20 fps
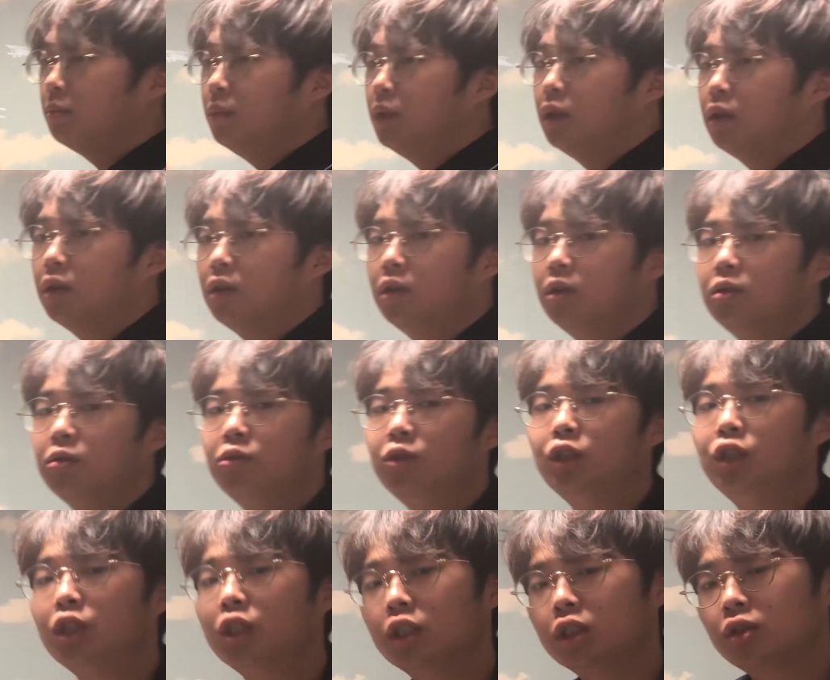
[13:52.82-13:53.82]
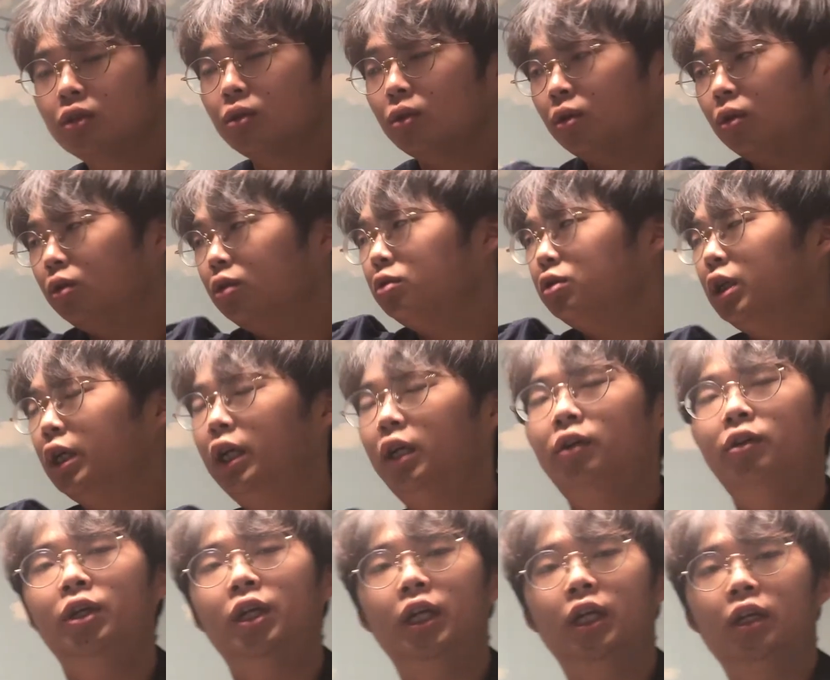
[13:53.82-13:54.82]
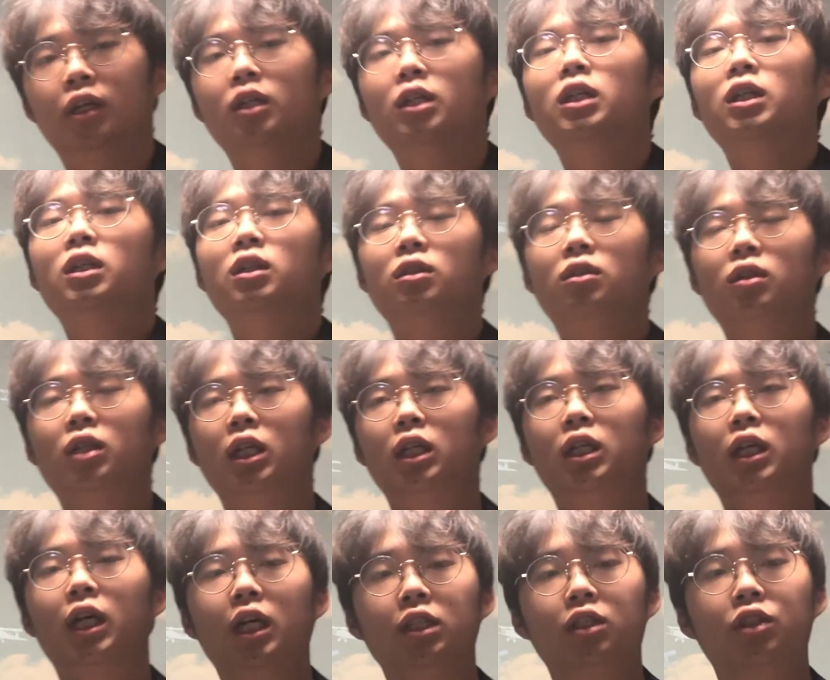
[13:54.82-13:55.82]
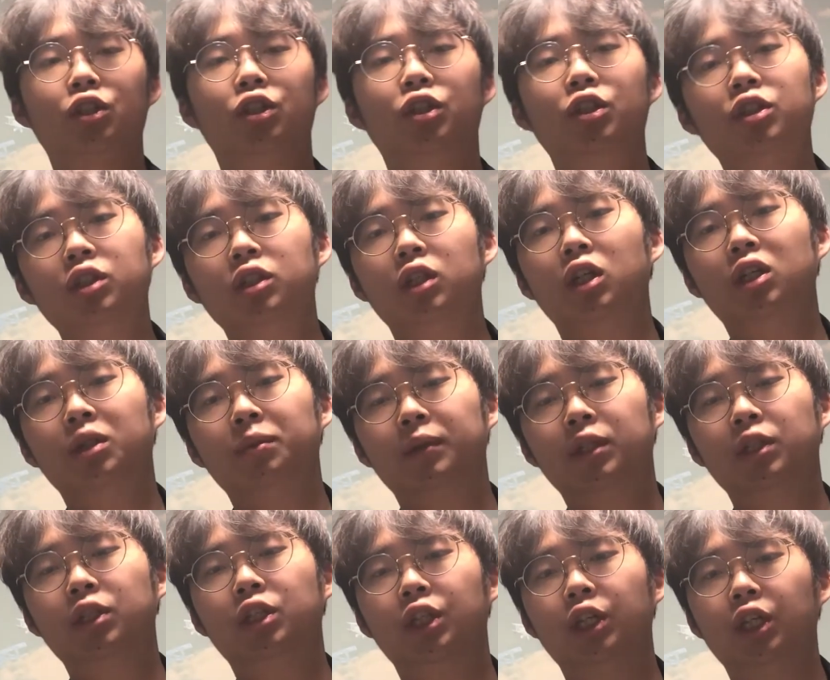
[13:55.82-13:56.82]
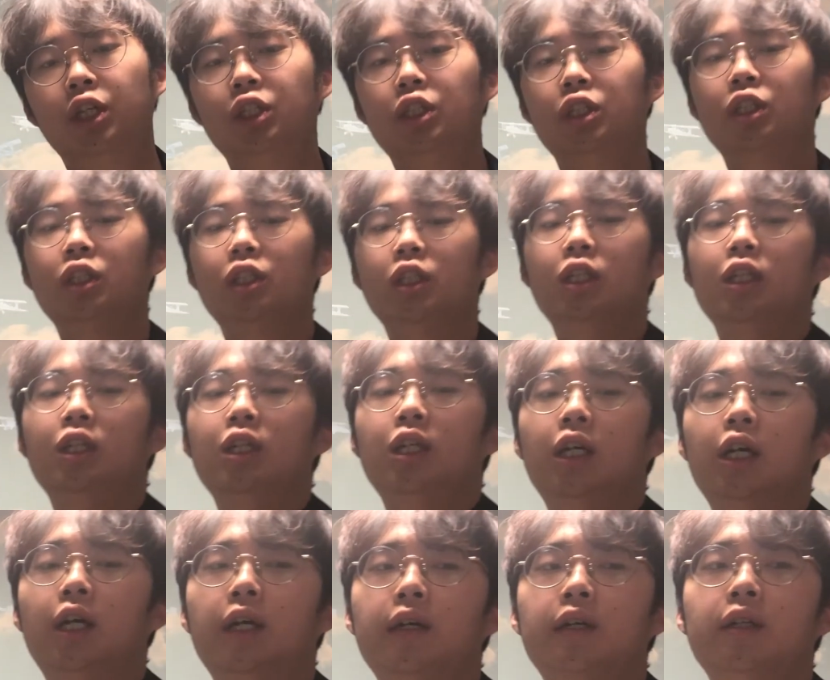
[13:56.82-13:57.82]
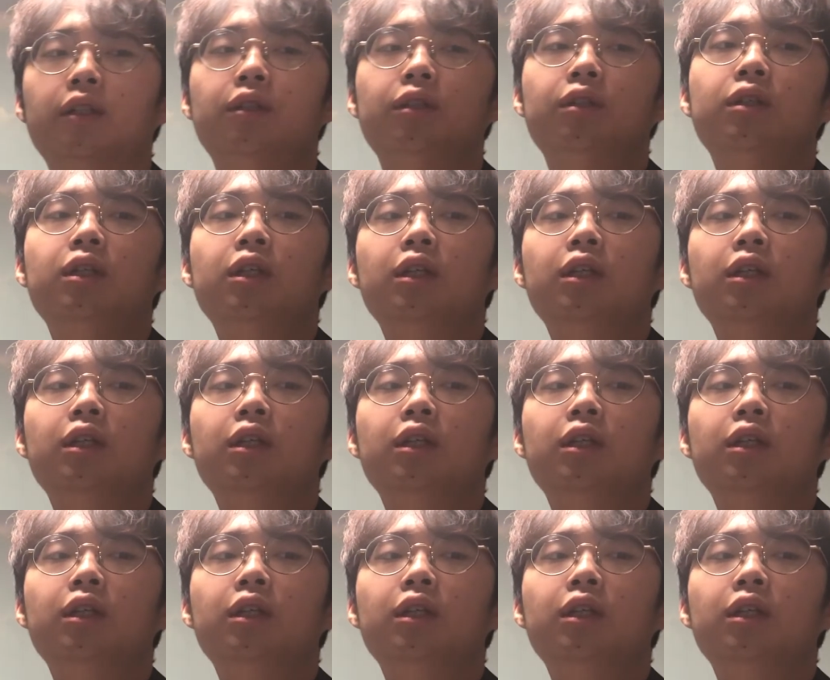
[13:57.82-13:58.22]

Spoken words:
meter, which is whole area. So it has a huge advantage. And